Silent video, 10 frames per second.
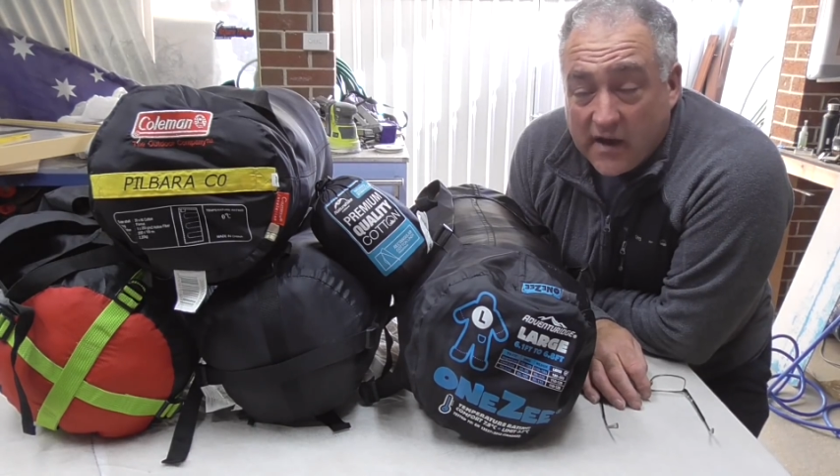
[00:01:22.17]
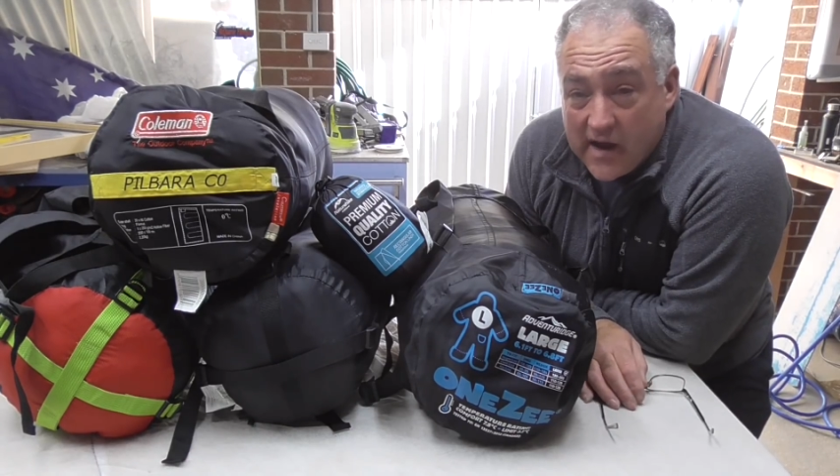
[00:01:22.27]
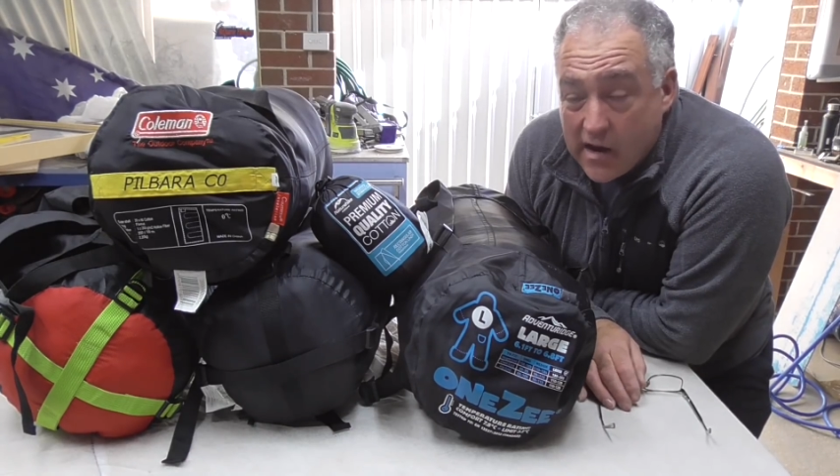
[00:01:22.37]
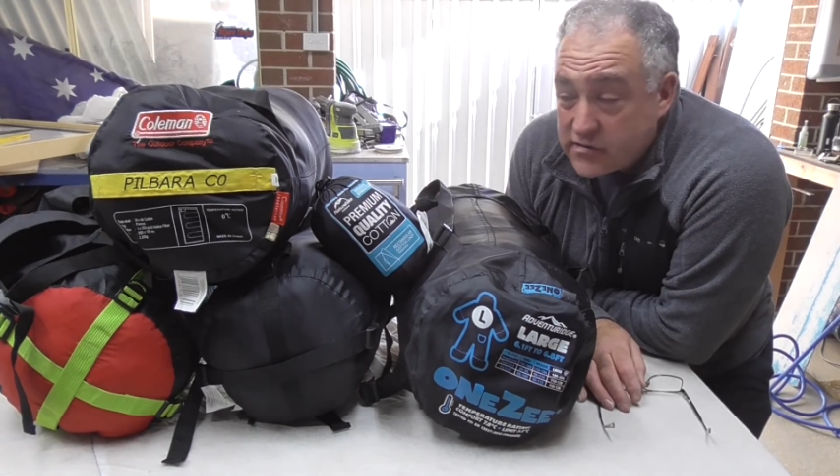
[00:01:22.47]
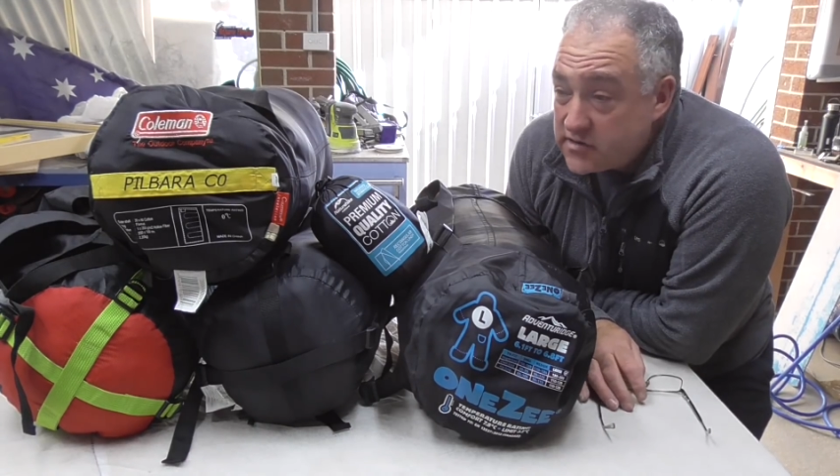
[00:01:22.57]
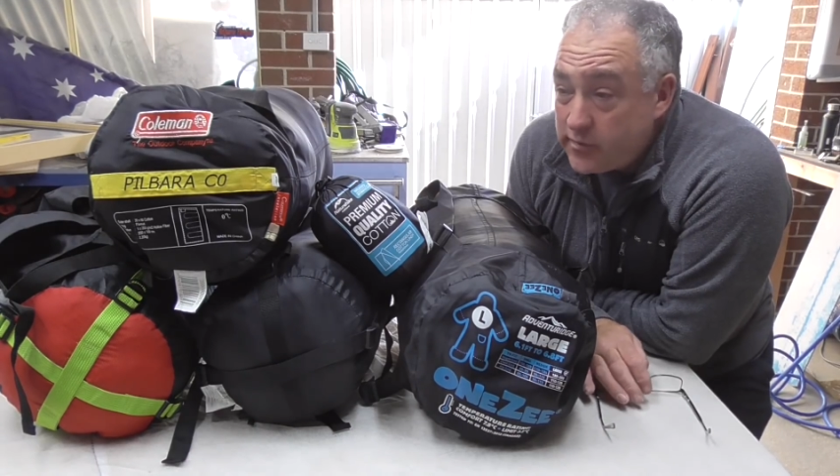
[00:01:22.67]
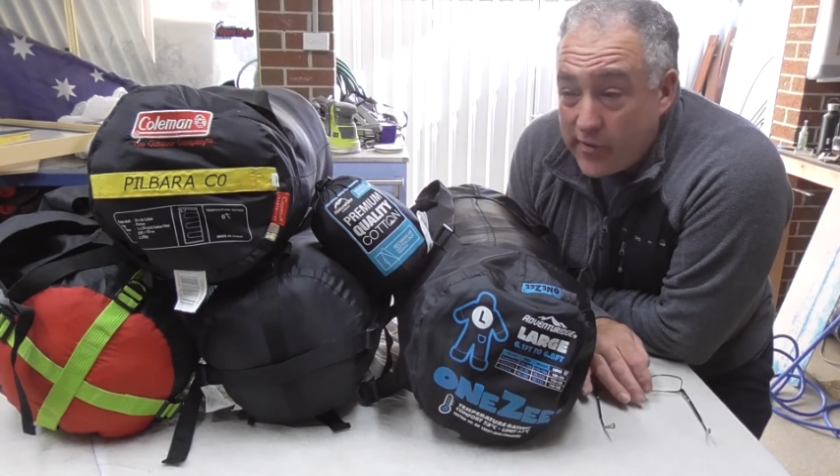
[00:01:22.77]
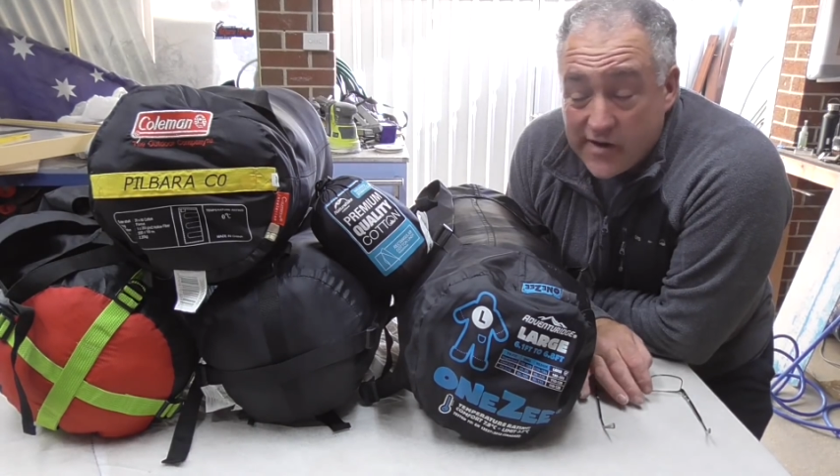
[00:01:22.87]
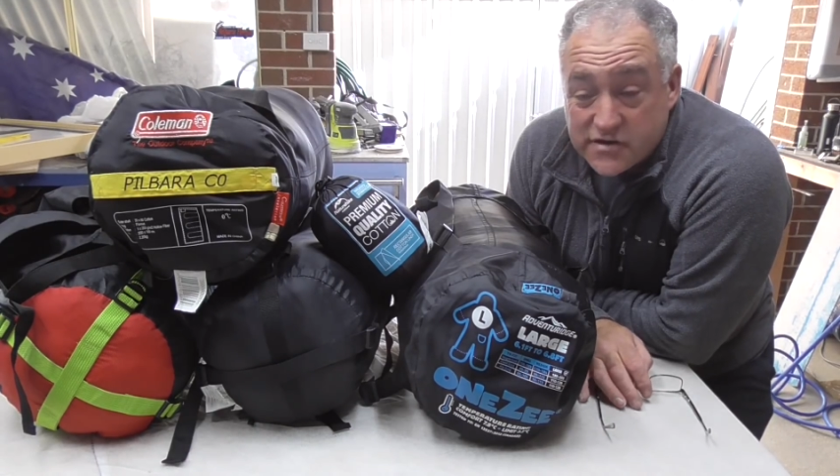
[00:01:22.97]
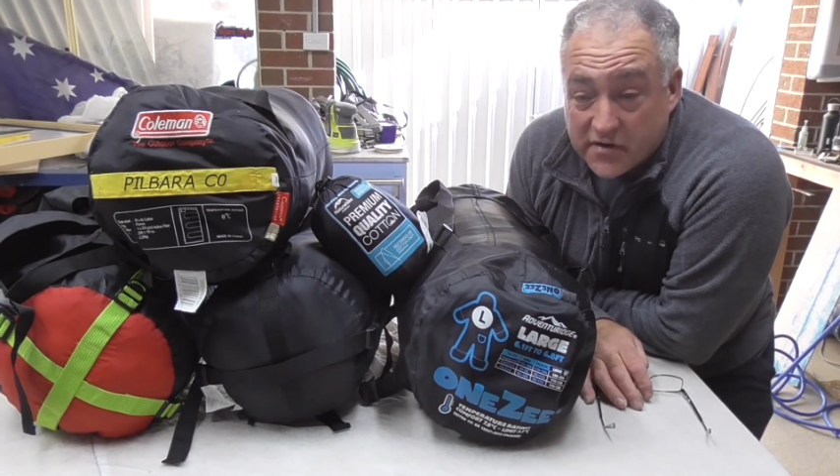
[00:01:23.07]
day out,
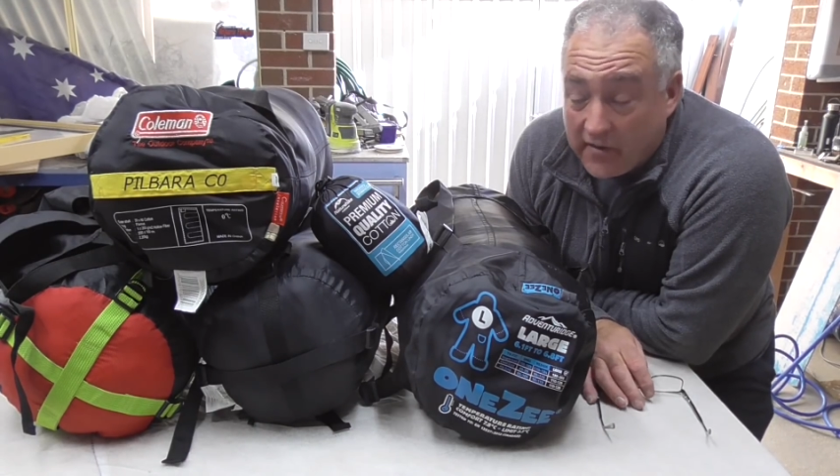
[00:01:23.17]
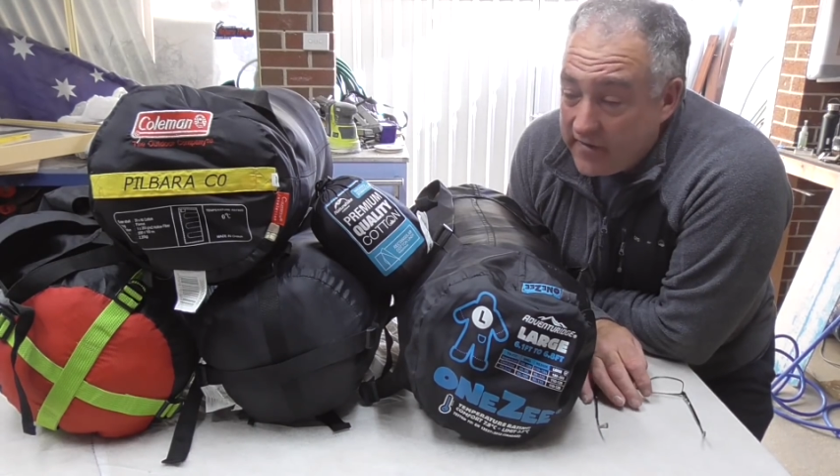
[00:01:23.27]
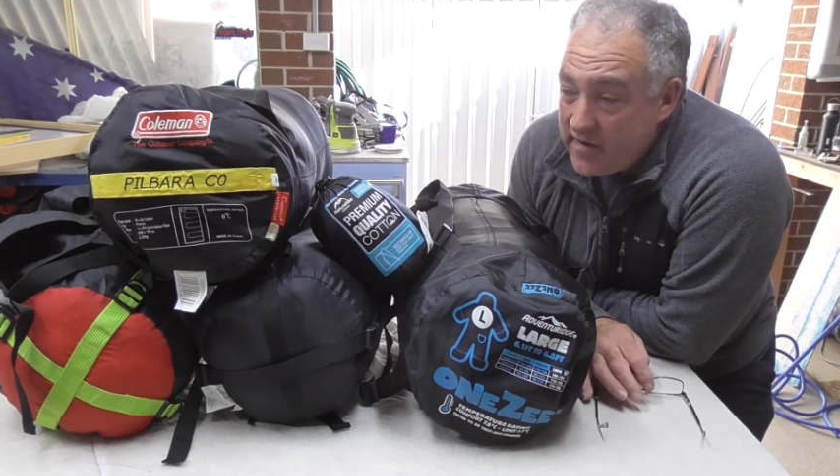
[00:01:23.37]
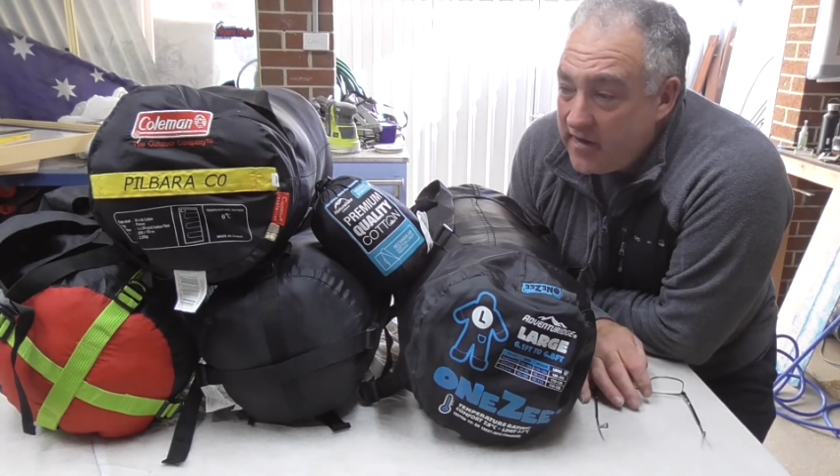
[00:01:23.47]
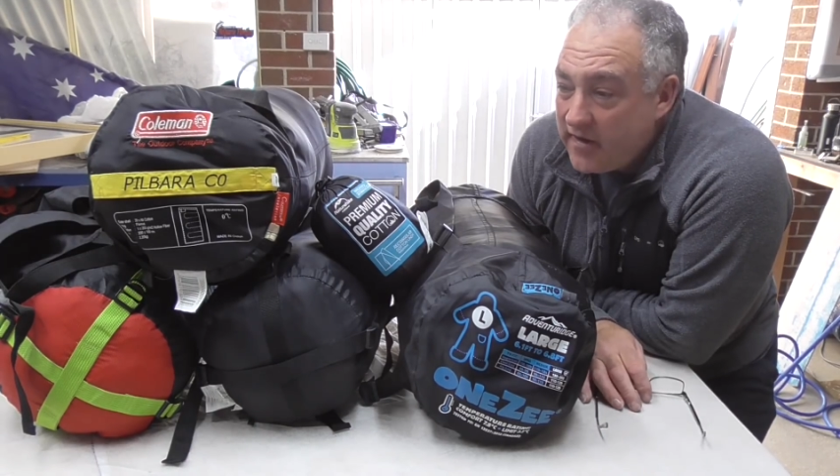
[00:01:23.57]
but it's not.